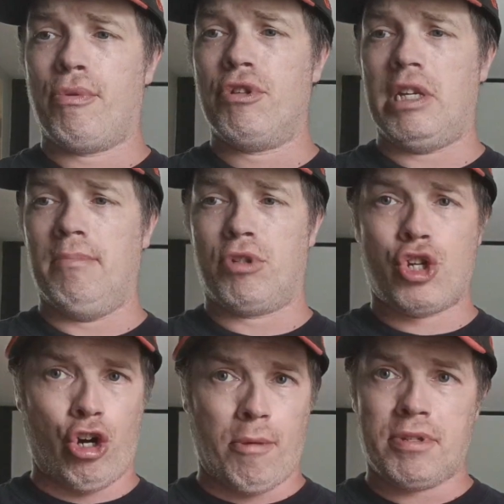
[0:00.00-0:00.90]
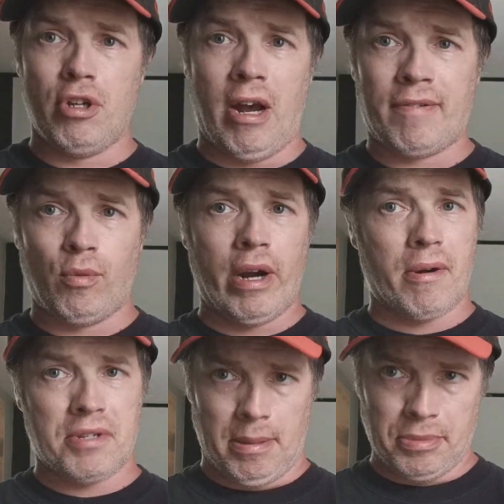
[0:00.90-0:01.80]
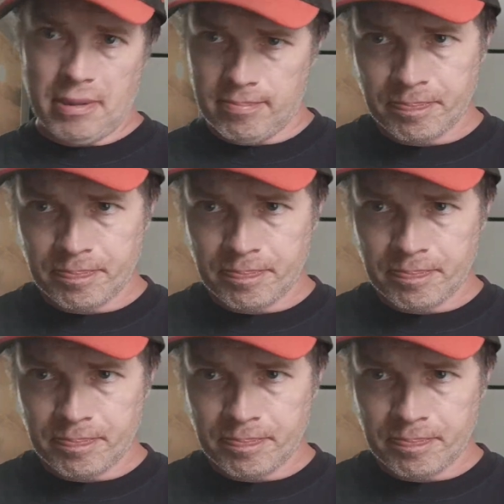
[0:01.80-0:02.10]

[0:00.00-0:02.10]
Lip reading: through some chirp software or something,